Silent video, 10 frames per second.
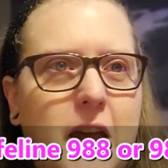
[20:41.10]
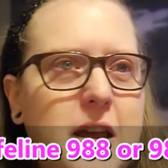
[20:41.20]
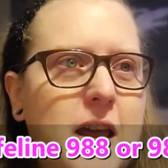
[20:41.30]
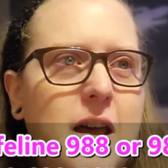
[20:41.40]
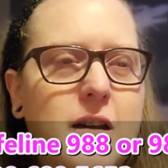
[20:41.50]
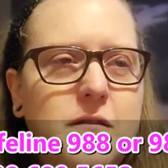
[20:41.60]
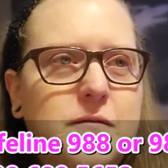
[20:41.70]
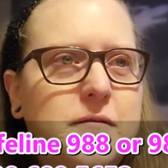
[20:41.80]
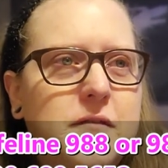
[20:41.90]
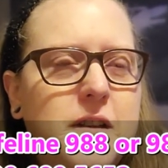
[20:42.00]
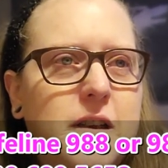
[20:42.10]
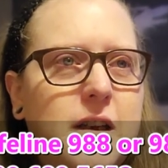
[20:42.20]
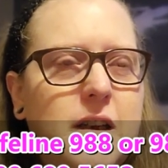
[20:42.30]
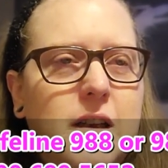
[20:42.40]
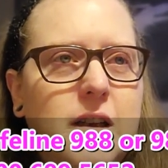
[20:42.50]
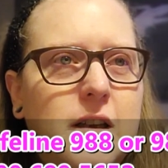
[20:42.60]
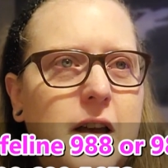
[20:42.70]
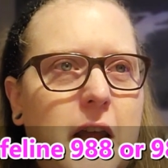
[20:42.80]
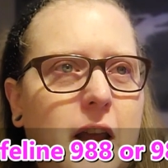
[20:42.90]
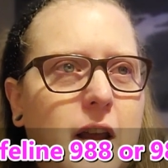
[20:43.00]
I have
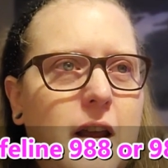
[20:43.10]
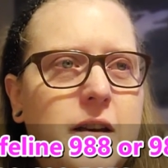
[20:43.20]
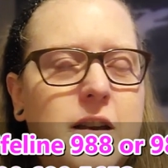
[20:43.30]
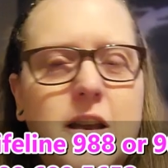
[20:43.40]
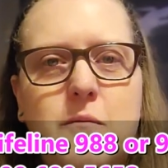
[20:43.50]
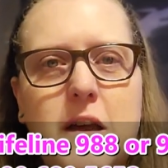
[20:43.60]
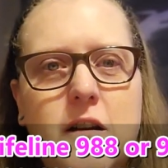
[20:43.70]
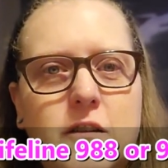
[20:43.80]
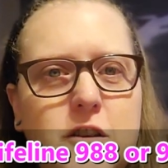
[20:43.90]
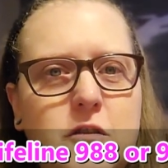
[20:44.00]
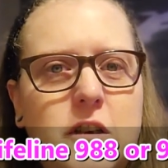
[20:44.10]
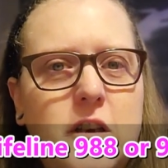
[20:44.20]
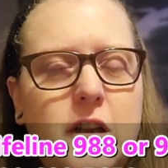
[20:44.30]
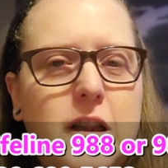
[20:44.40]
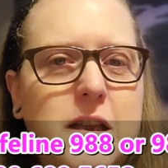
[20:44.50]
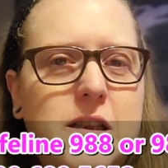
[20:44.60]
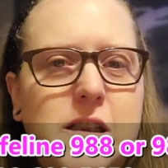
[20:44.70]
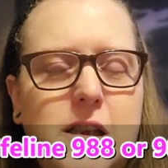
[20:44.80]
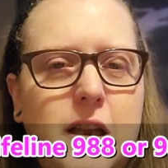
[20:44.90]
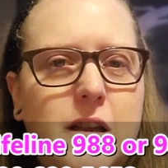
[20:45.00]
an email you can
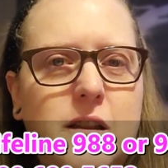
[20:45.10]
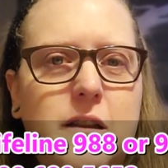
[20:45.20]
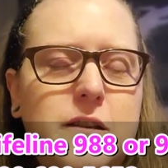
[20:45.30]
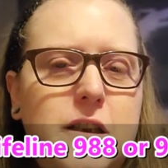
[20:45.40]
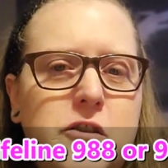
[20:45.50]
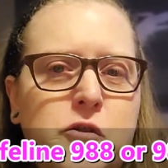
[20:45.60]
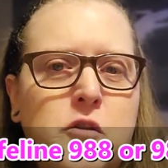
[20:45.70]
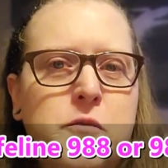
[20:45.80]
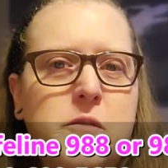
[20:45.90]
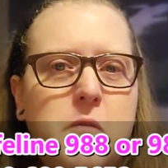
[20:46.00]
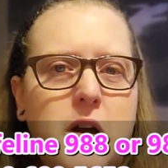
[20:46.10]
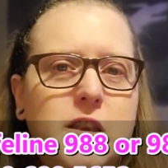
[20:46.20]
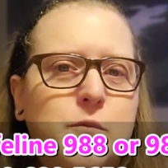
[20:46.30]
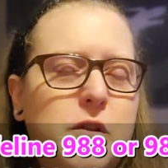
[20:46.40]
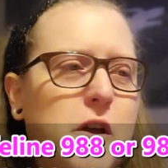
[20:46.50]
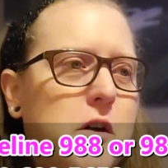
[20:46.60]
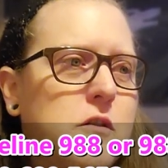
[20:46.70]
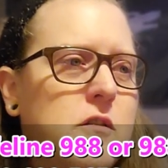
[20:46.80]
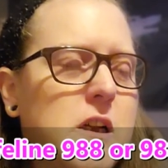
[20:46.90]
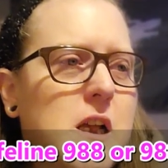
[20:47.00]
that's in the description box
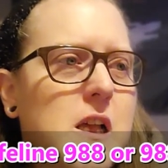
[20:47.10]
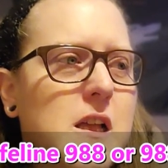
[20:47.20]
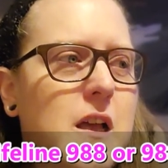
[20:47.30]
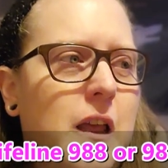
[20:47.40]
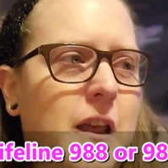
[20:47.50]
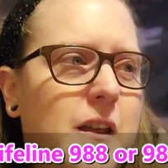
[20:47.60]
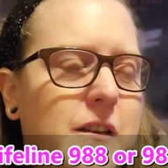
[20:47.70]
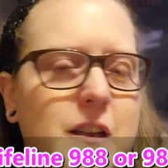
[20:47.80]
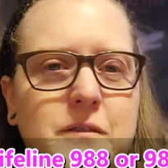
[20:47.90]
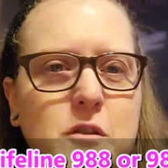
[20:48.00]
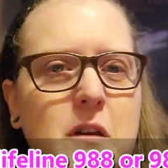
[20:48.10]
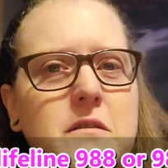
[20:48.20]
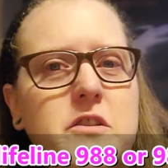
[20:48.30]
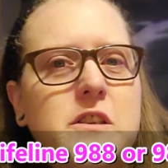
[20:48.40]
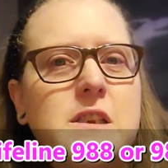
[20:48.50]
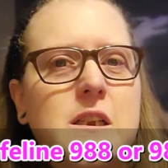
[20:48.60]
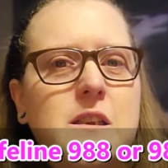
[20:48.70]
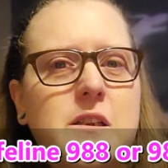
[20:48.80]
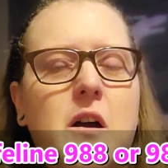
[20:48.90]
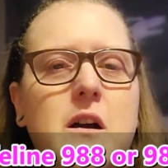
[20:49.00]
below and if you ever just need
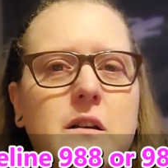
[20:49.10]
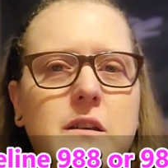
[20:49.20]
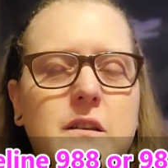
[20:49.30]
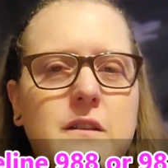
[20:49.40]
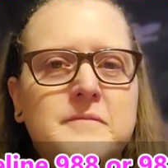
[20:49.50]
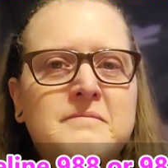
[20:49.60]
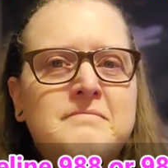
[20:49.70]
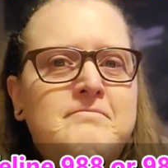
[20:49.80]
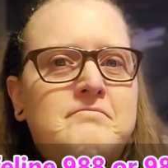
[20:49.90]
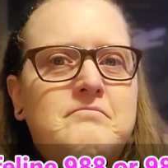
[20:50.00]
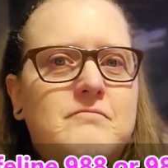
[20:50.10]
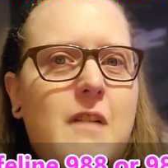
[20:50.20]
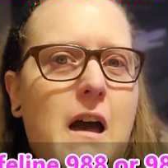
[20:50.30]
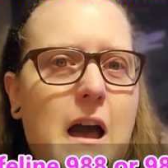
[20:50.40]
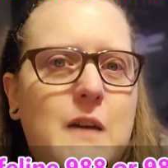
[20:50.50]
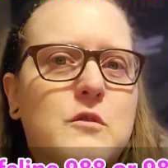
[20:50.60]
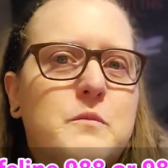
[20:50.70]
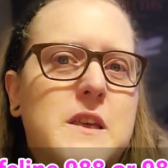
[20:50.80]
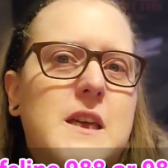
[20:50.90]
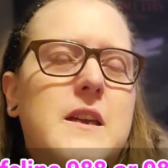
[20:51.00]
to talk I will
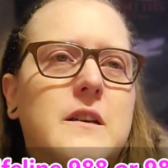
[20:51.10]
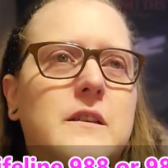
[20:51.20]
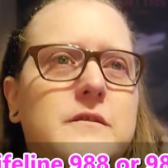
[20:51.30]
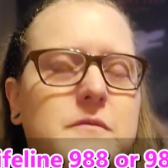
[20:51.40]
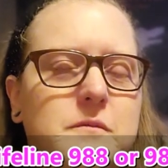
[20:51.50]
be here